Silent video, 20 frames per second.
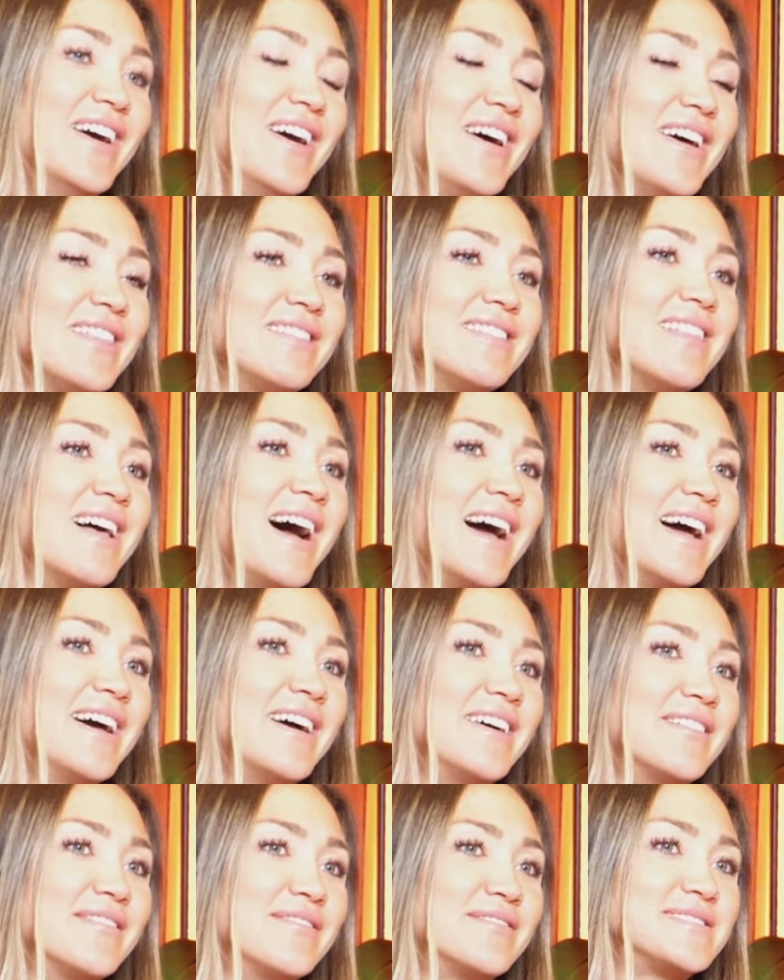a lot
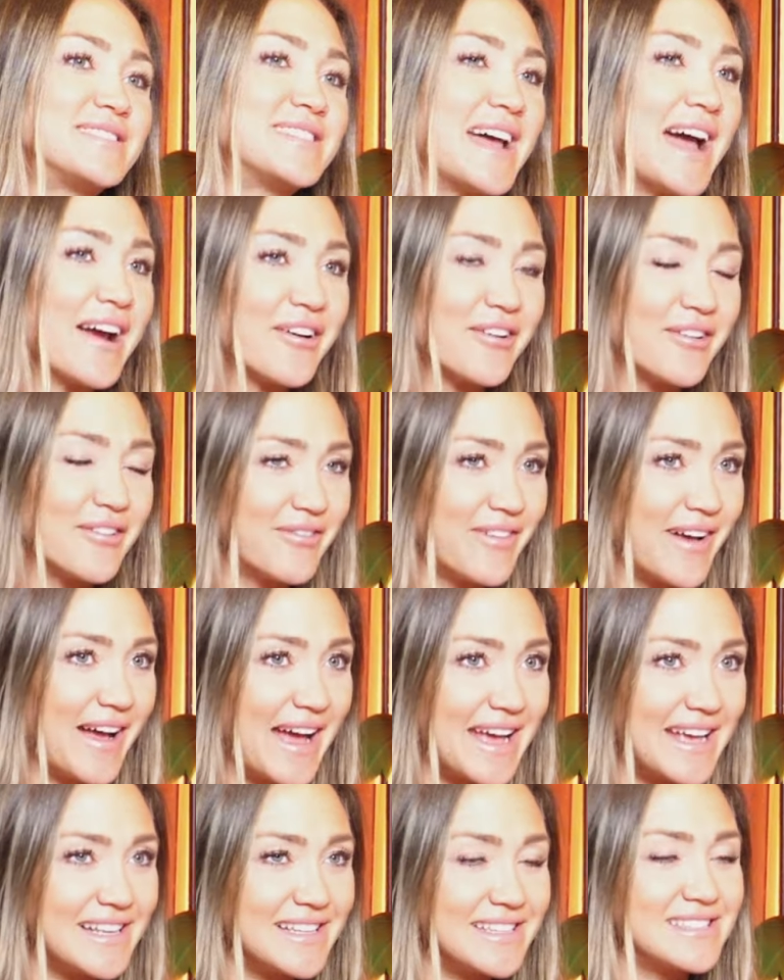of
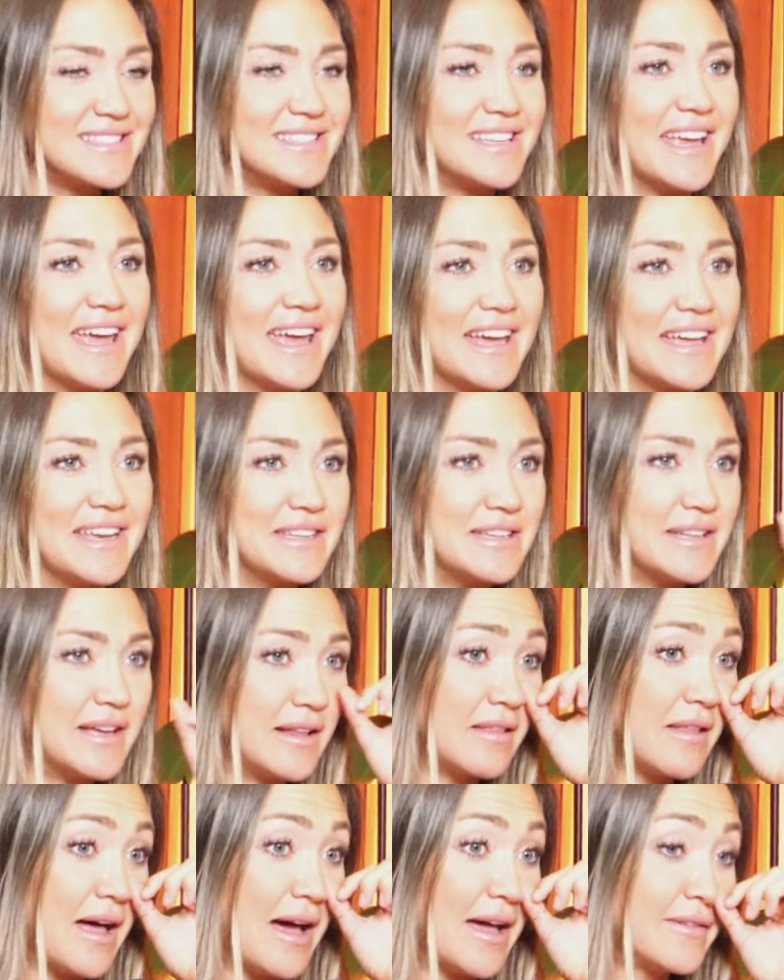sacrifice and
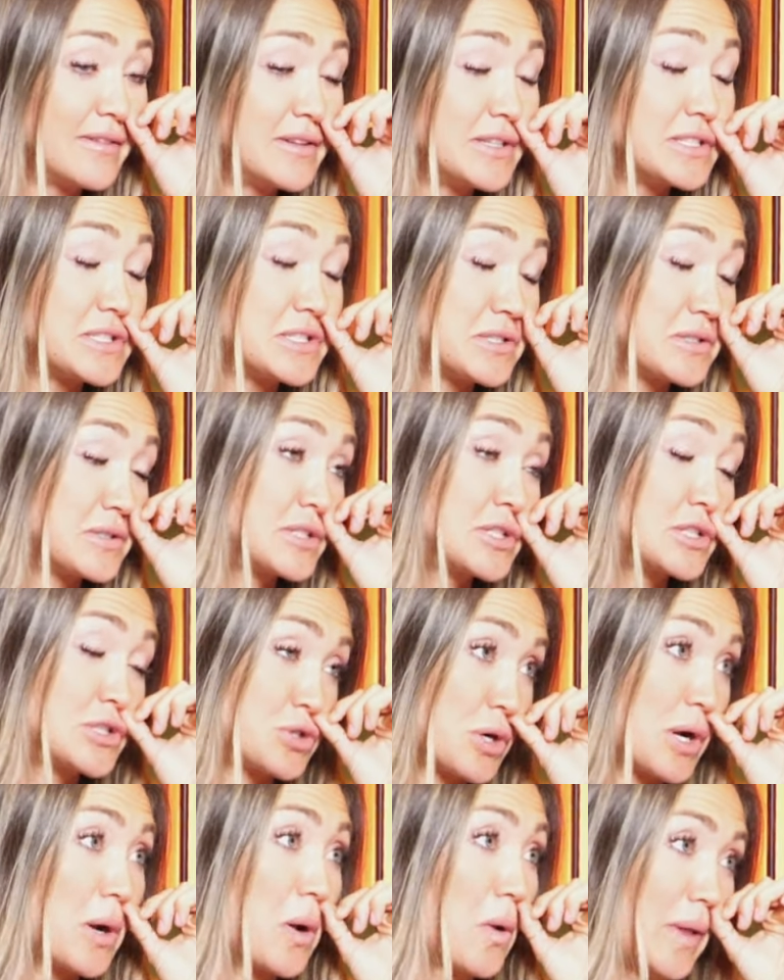a lot of just
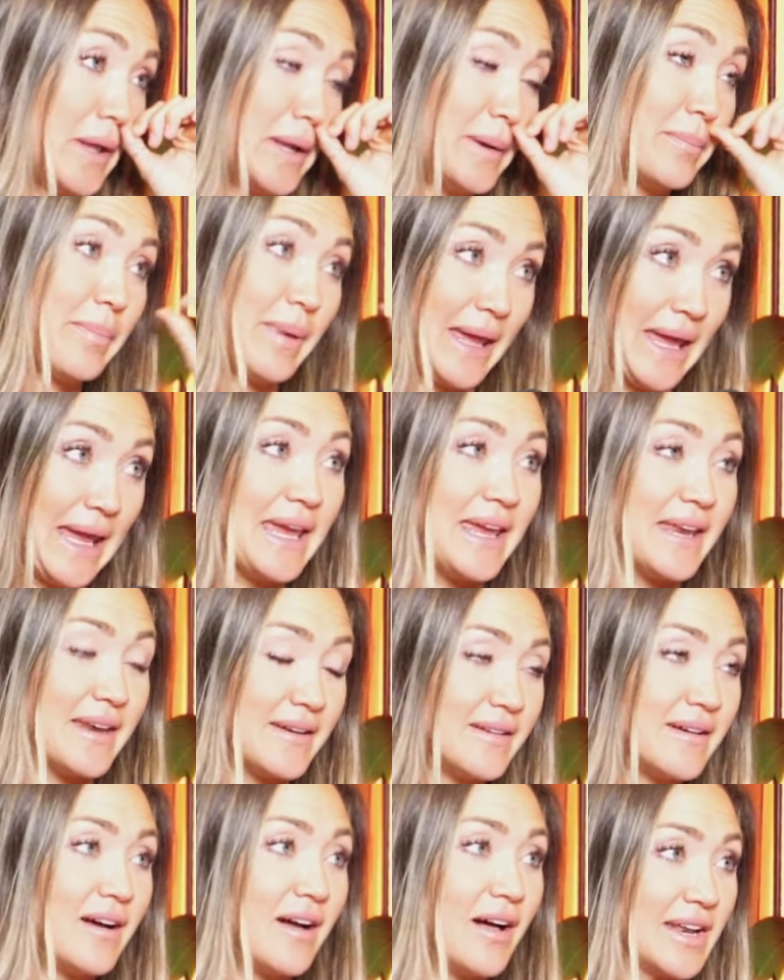struggle and
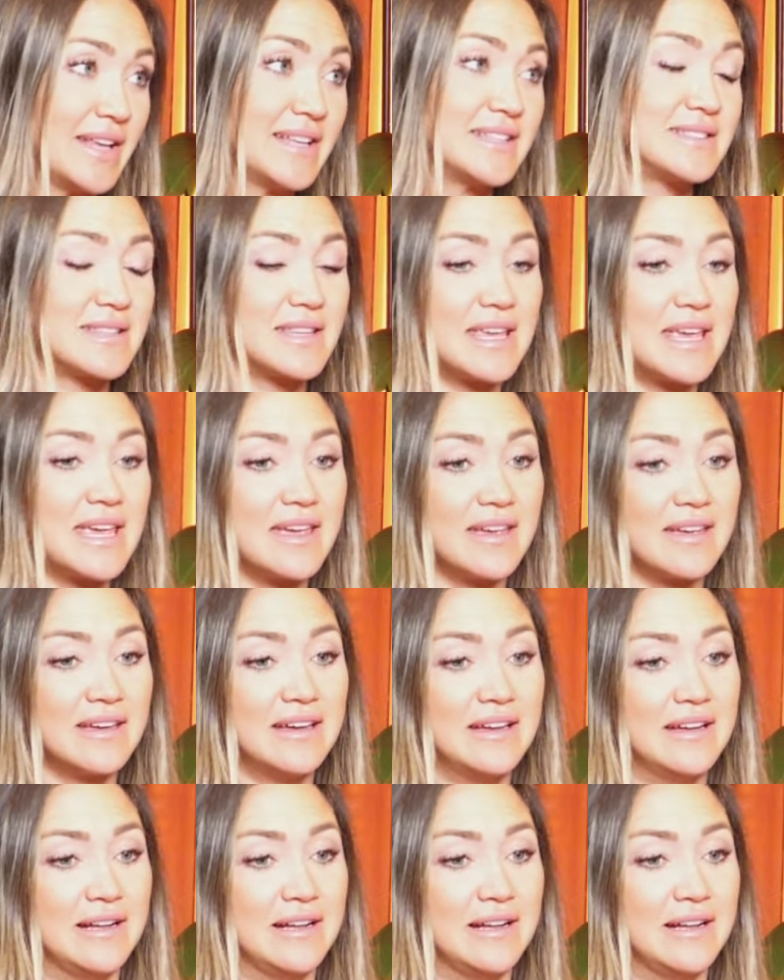pain, honestly.